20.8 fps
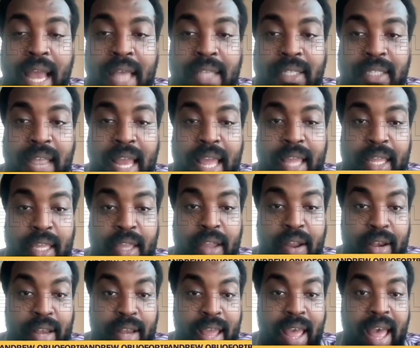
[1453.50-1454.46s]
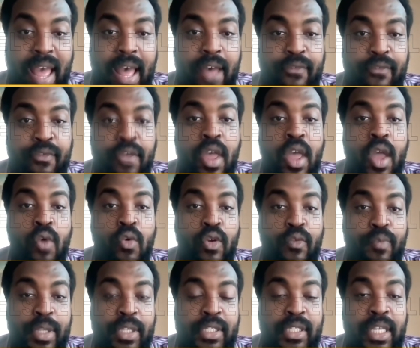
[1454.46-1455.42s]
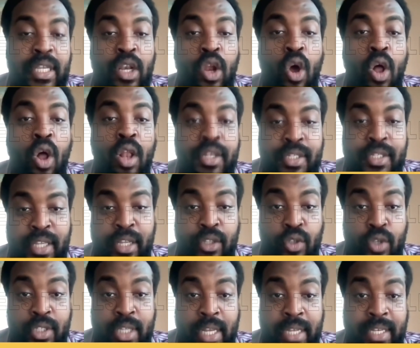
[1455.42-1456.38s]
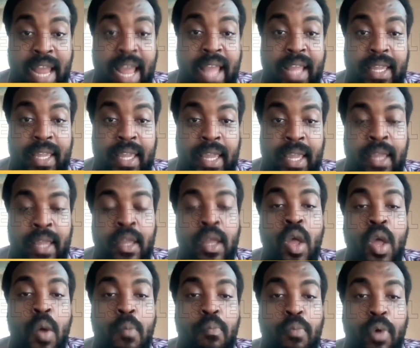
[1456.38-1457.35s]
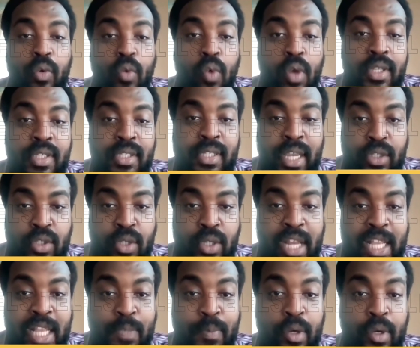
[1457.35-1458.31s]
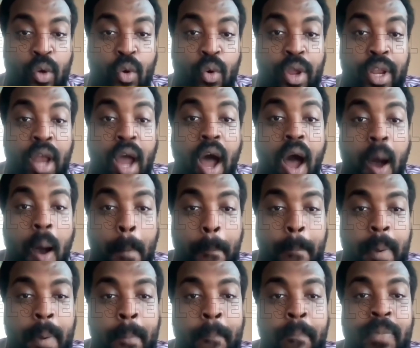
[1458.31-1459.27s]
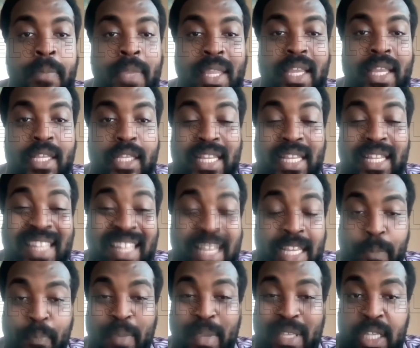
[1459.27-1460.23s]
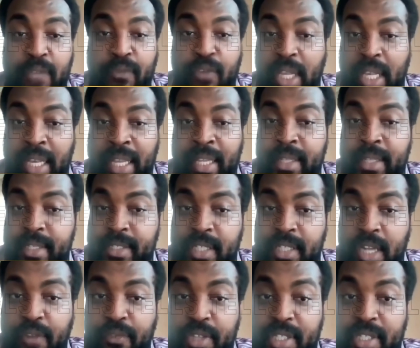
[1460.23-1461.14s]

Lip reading: for the last year and a half, we've been seeing all the sectors are tanking, but one sector that's been going up, specifically in